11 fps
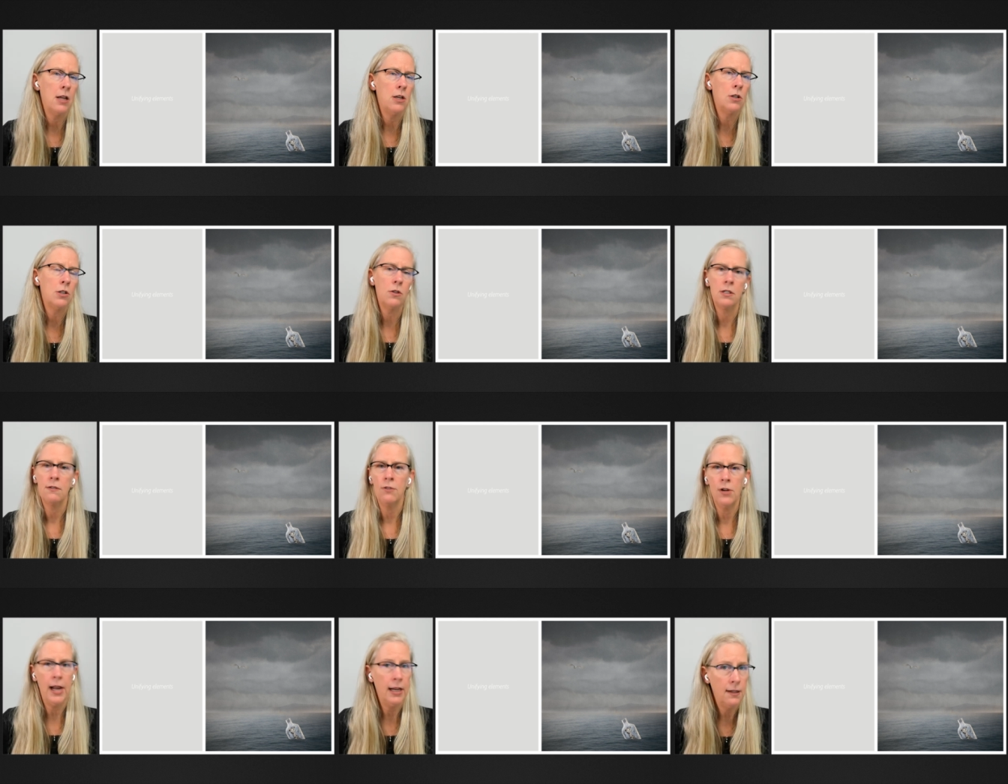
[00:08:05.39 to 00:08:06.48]
Now, you can do this a
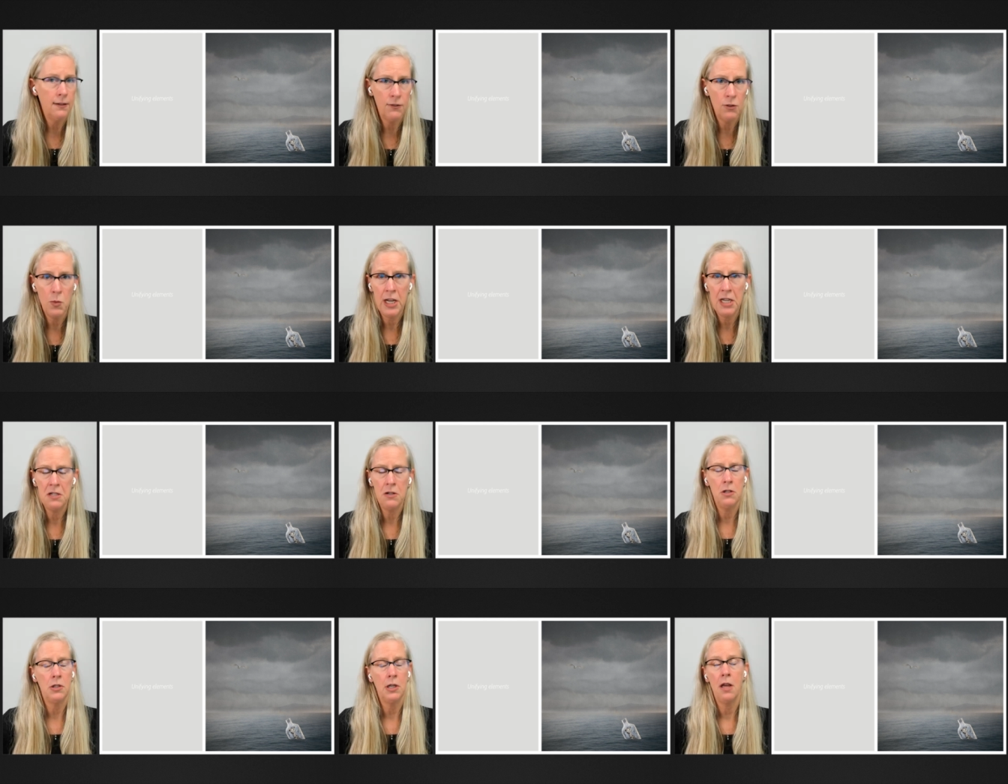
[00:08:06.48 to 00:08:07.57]
variety of different ways. You
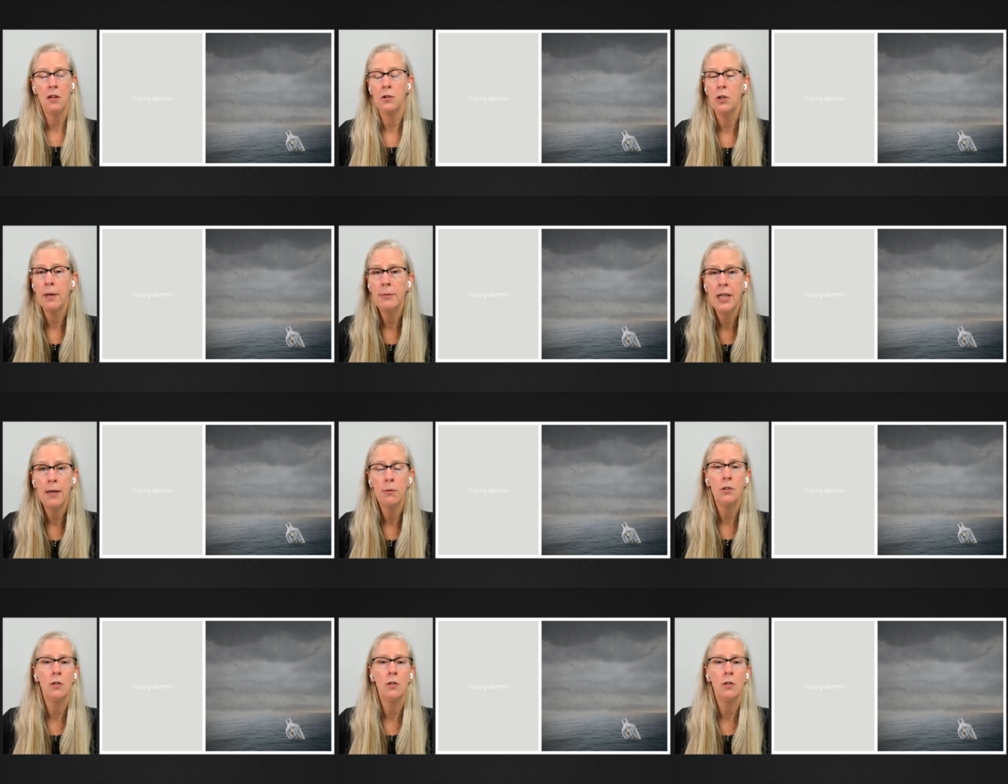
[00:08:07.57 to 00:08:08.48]
can use a color lookup table.